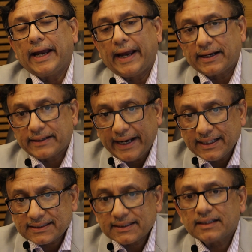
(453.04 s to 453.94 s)
at
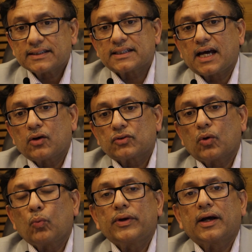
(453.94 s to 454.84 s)
Lcls South
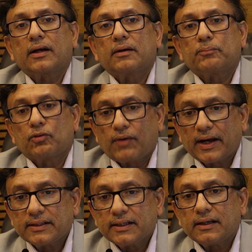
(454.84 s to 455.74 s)
we are
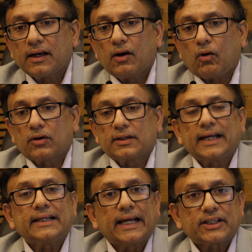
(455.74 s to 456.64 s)
providing
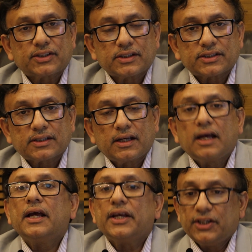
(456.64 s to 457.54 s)
online lectures
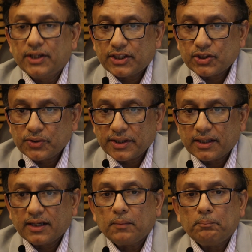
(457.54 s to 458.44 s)
year to
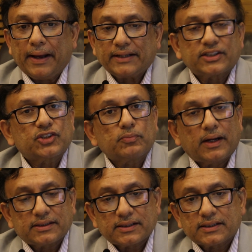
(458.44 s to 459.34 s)
year, batches to
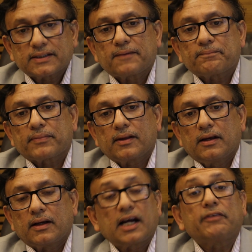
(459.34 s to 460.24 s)
batches,
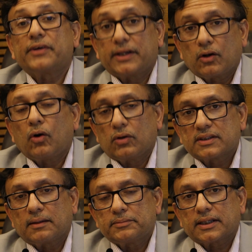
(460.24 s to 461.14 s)
covering all
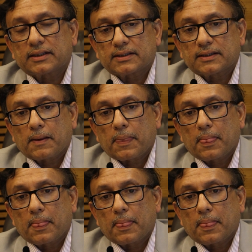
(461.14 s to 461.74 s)
subjects.